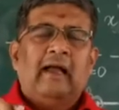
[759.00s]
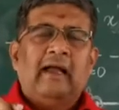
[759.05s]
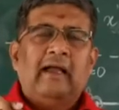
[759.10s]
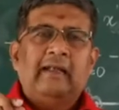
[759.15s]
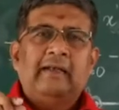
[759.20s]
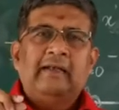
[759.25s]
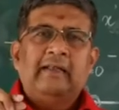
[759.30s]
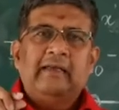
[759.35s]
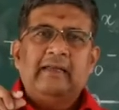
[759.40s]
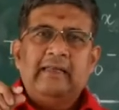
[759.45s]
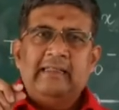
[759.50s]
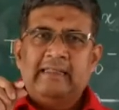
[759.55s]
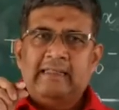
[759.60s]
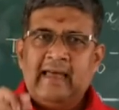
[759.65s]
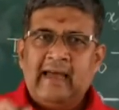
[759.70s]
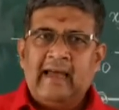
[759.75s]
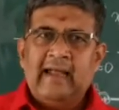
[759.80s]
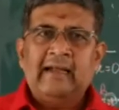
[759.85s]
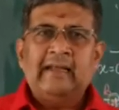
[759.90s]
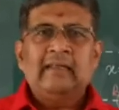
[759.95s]
And in
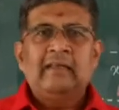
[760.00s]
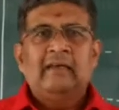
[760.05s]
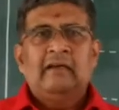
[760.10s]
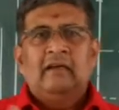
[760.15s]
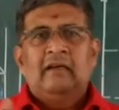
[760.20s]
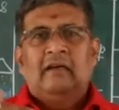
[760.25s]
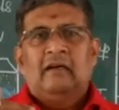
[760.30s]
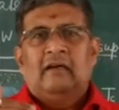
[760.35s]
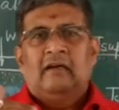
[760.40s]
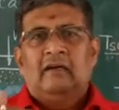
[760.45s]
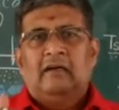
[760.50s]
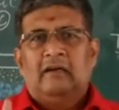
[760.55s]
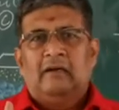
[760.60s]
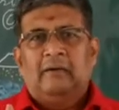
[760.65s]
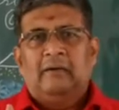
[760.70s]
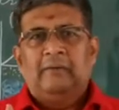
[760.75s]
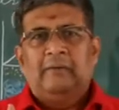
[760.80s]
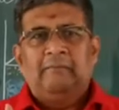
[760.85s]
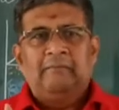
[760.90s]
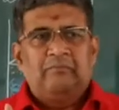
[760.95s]
that,
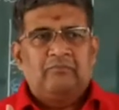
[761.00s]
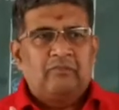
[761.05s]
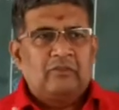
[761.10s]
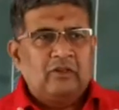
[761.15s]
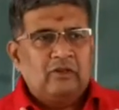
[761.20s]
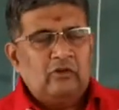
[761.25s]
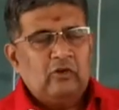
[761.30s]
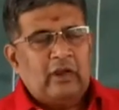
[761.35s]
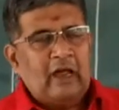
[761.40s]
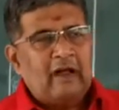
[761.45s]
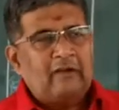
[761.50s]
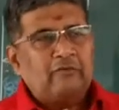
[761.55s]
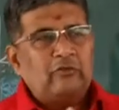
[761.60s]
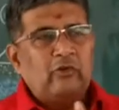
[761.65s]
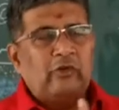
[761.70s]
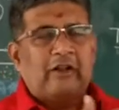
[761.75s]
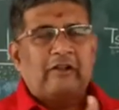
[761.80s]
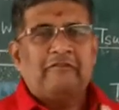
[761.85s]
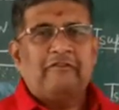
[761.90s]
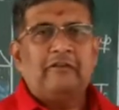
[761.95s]
you'll have
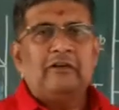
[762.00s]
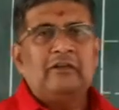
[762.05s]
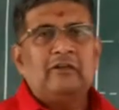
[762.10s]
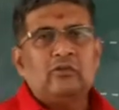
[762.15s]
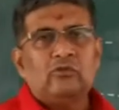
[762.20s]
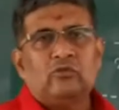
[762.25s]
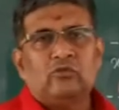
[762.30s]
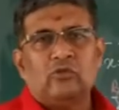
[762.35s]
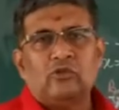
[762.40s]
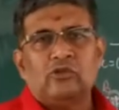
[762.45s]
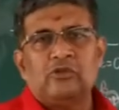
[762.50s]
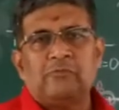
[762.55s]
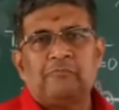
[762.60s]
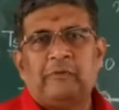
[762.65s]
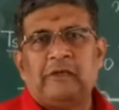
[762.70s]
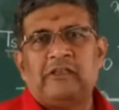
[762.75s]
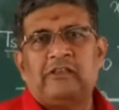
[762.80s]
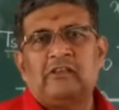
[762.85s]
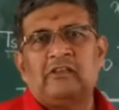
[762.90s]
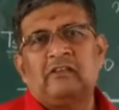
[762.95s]
to refer to those
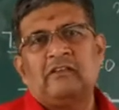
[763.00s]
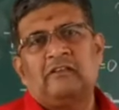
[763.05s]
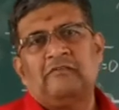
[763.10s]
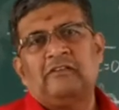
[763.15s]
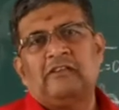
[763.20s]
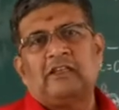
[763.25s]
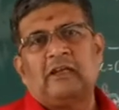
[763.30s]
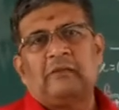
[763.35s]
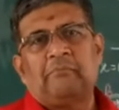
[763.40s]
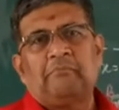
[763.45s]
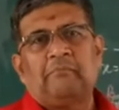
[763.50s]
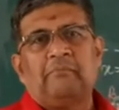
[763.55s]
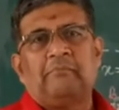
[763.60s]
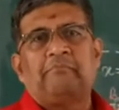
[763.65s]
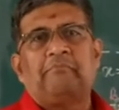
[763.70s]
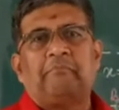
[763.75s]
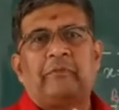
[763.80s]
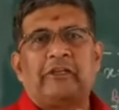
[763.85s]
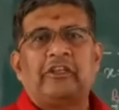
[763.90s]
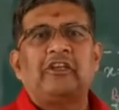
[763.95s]
pages which are
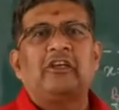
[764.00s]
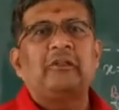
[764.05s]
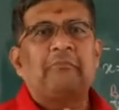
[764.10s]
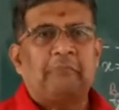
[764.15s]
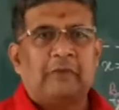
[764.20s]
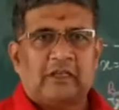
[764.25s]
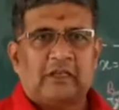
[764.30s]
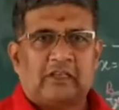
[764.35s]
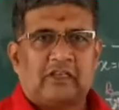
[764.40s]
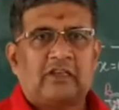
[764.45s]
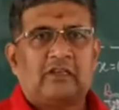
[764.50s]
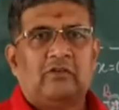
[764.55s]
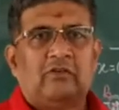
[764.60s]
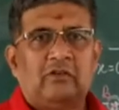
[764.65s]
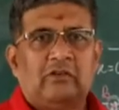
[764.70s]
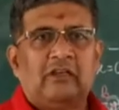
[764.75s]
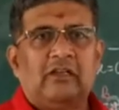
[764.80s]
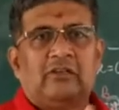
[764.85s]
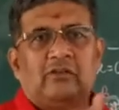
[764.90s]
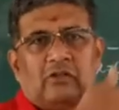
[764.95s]
pressure based.
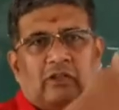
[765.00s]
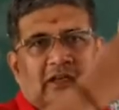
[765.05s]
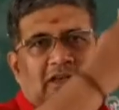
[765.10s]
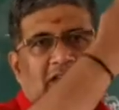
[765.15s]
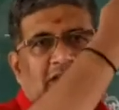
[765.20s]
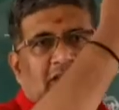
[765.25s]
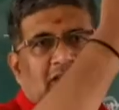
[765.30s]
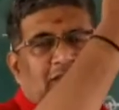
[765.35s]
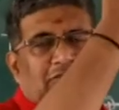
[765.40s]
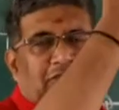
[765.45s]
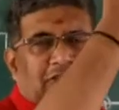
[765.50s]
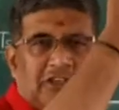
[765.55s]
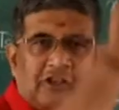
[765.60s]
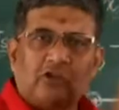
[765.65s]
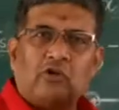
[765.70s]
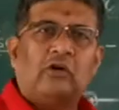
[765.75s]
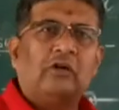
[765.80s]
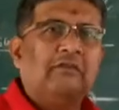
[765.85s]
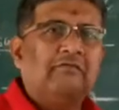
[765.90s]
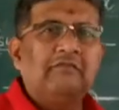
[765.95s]
Okay, so that is the first
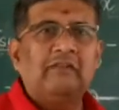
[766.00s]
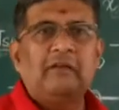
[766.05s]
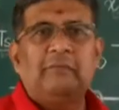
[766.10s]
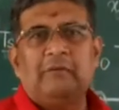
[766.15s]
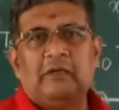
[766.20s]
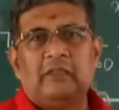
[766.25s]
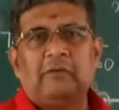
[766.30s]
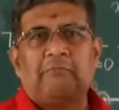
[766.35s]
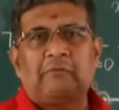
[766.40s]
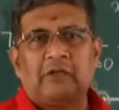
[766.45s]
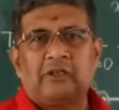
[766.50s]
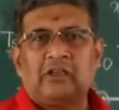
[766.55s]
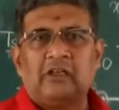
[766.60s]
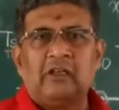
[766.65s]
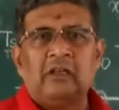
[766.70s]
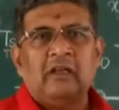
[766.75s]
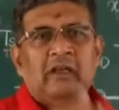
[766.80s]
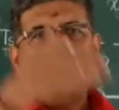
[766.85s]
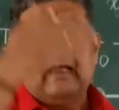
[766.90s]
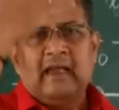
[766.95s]
column will be the pressure,
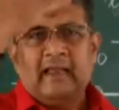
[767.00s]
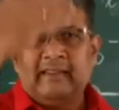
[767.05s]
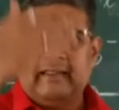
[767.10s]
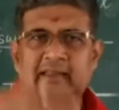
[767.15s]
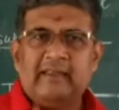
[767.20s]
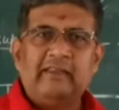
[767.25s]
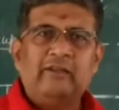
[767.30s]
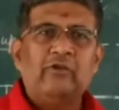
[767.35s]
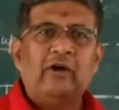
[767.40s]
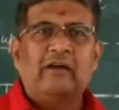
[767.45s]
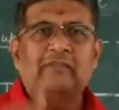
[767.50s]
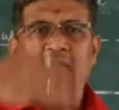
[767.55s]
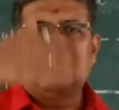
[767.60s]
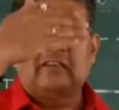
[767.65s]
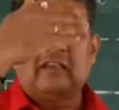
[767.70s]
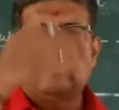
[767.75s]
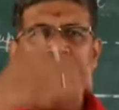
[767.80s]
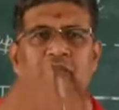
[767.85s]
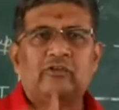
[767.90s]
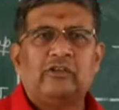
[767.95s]
and then you have the
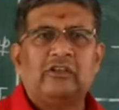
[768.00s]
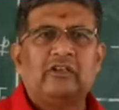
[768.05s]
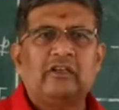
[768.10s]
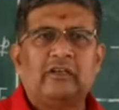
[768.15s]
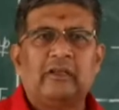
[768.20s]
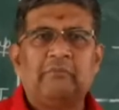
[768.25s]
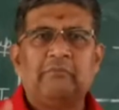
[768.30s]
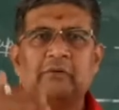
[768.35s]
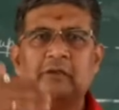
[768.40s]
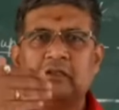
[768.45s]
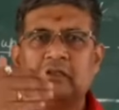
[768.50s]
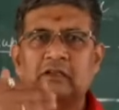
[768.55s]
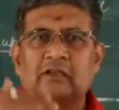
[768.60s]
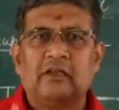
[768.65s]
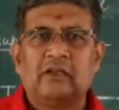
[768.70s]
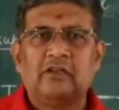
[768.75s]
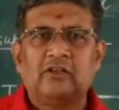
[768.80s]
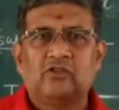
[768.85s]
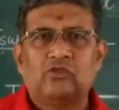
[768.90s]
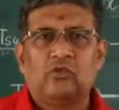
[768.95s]
saturation temperature
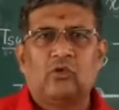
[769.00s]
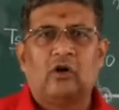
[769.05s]
and so